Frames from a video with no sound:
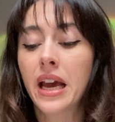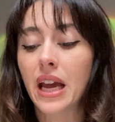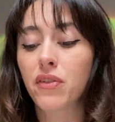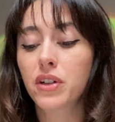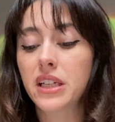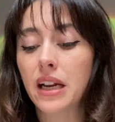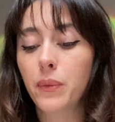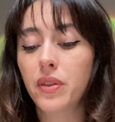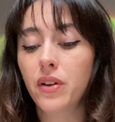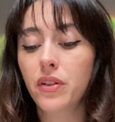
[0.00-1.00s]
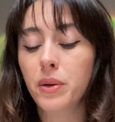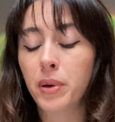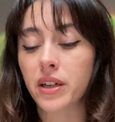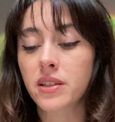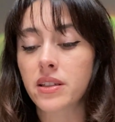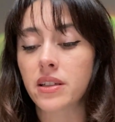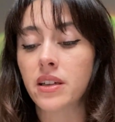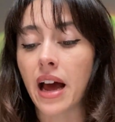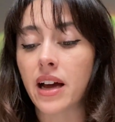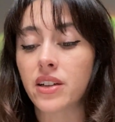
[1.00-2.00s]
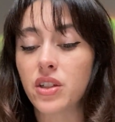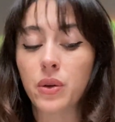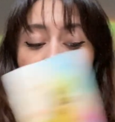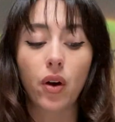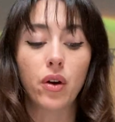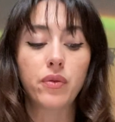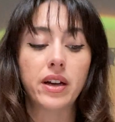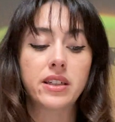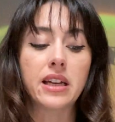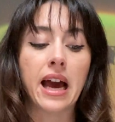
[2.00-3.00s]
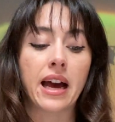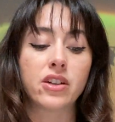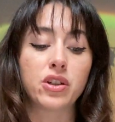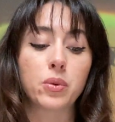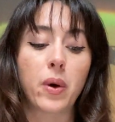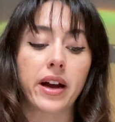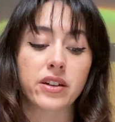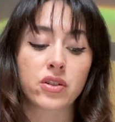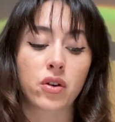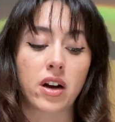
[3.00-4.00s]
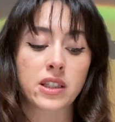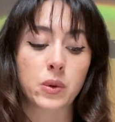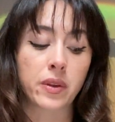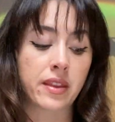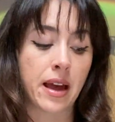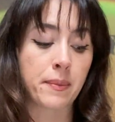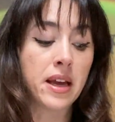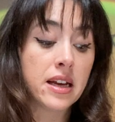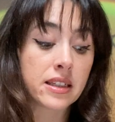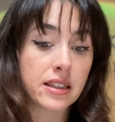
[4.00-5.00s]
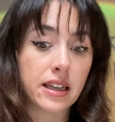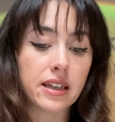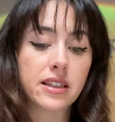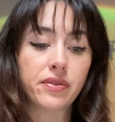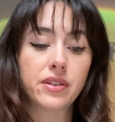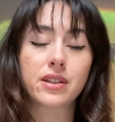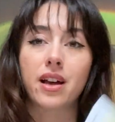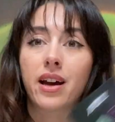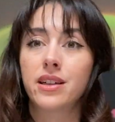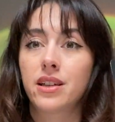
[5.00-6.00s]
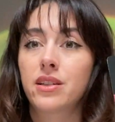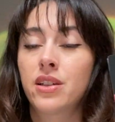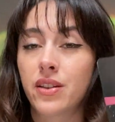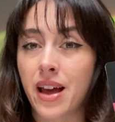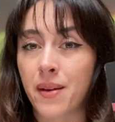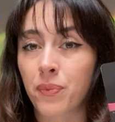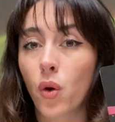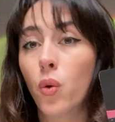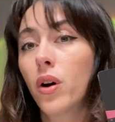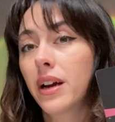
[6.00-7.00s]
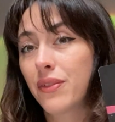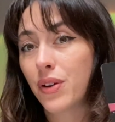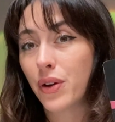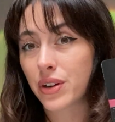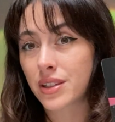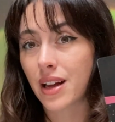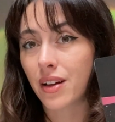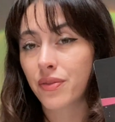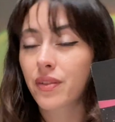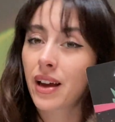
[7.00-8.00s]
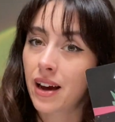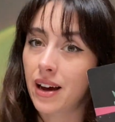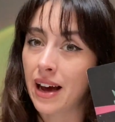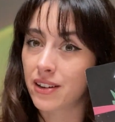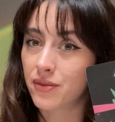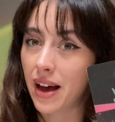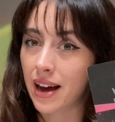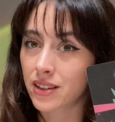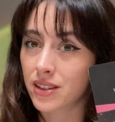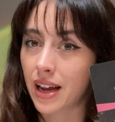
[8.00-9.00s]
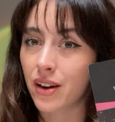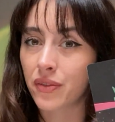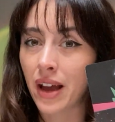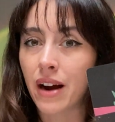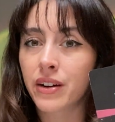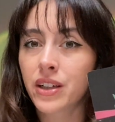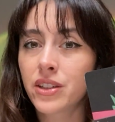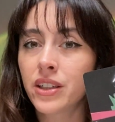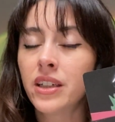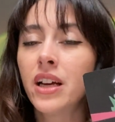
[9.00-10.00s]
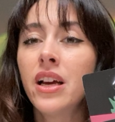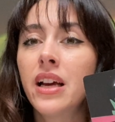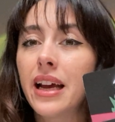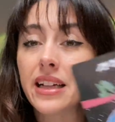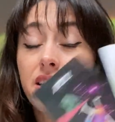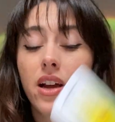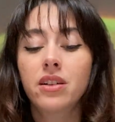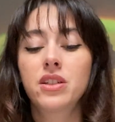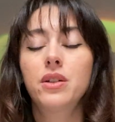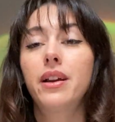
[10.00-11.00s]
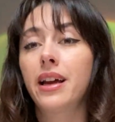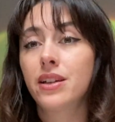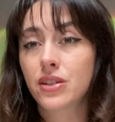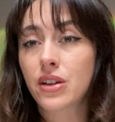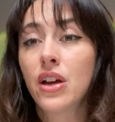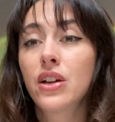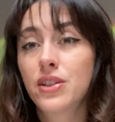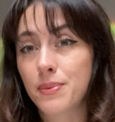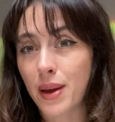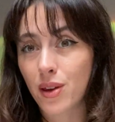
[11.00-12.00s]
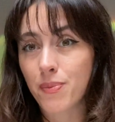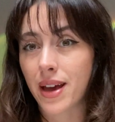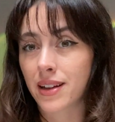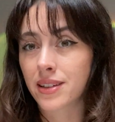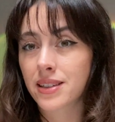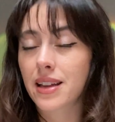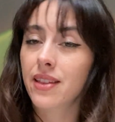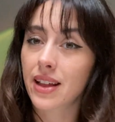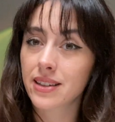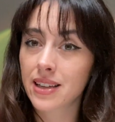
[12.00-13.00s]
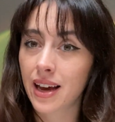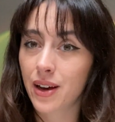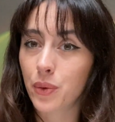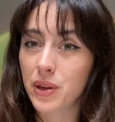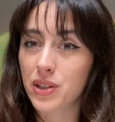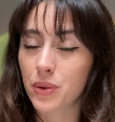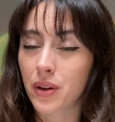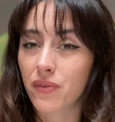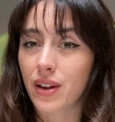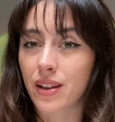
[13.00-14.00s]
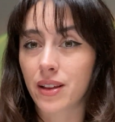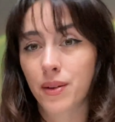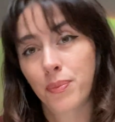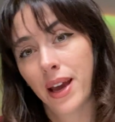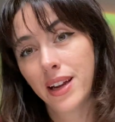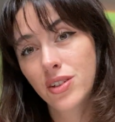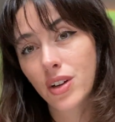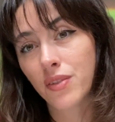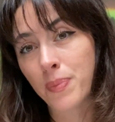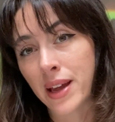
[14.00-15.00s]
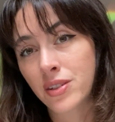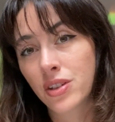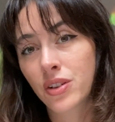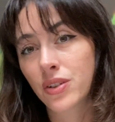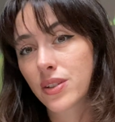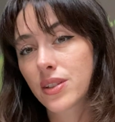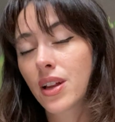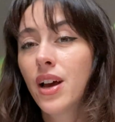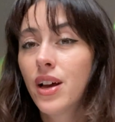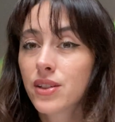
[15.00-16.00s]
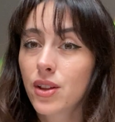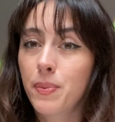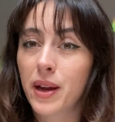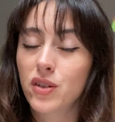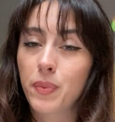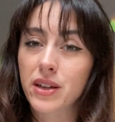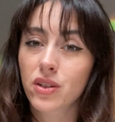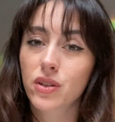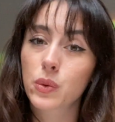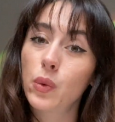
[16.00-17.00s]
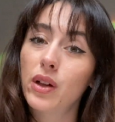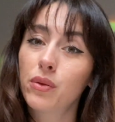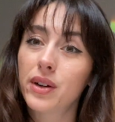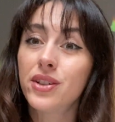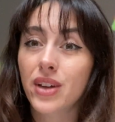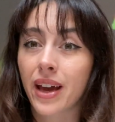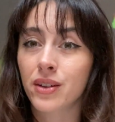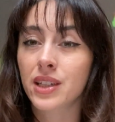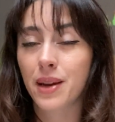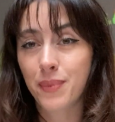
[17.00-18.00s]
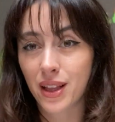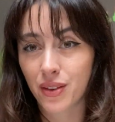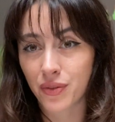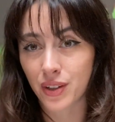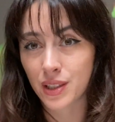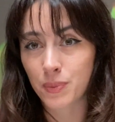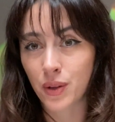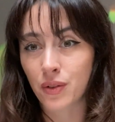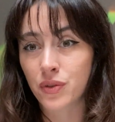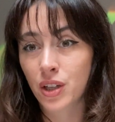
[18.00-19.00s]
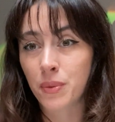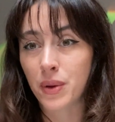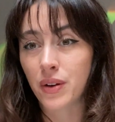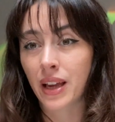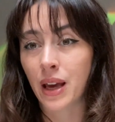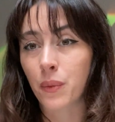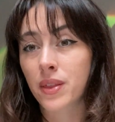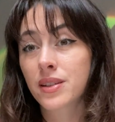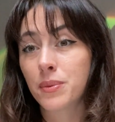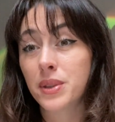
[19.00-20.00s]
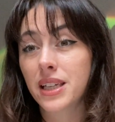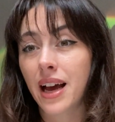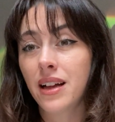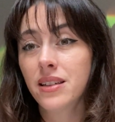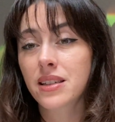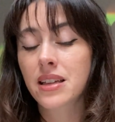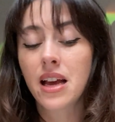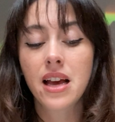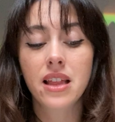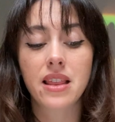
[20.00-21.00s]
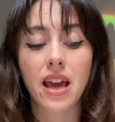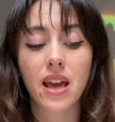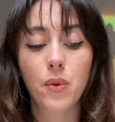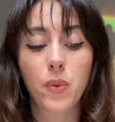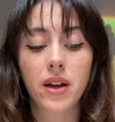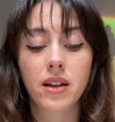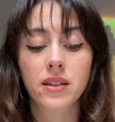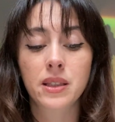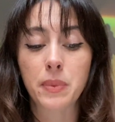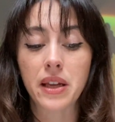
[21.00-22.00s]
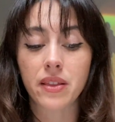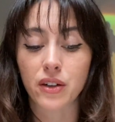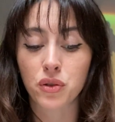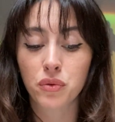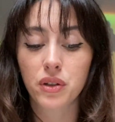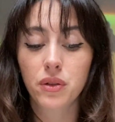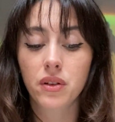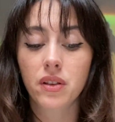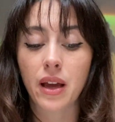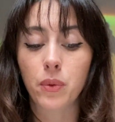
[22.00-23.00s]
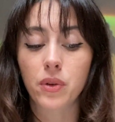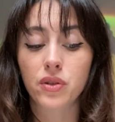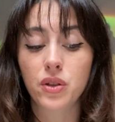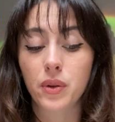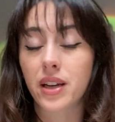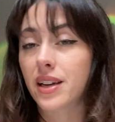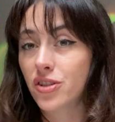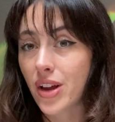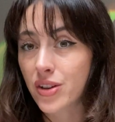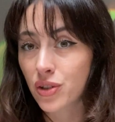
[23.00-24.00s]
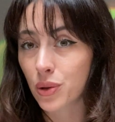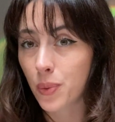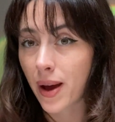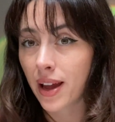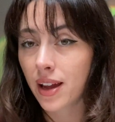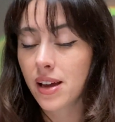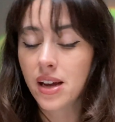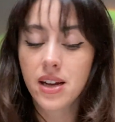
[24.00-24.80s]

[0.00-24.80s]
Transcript: If you're dealing with another person and you have already had your wires crossed with them, seen a different side to them, or if you yourself have acted out of character, it's not too late to make amends, and that's how we do it via the Page of Pentacles. So the Page of Pentacles will reach out and make the first move to communicate with somebody else. They will speak their truth. They will do it in a gentle way.